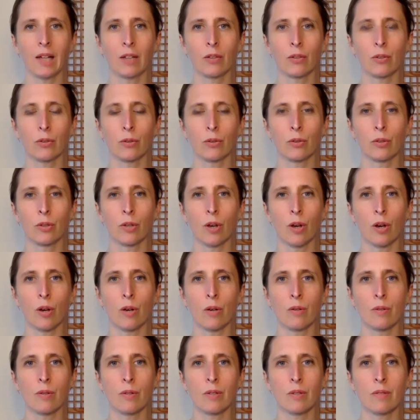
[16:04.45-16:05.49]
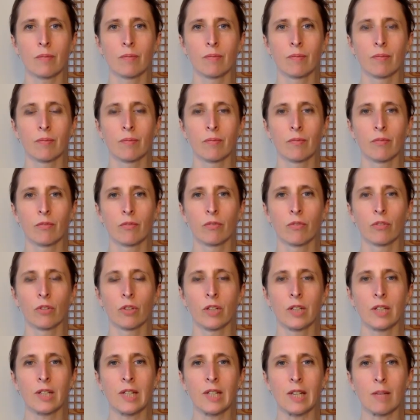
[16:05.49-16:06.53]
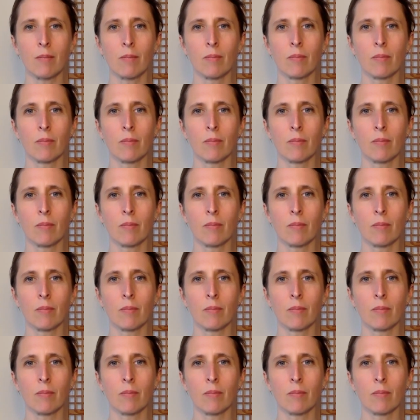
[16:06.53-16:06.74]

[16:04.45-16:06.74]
through the nose, full and deep.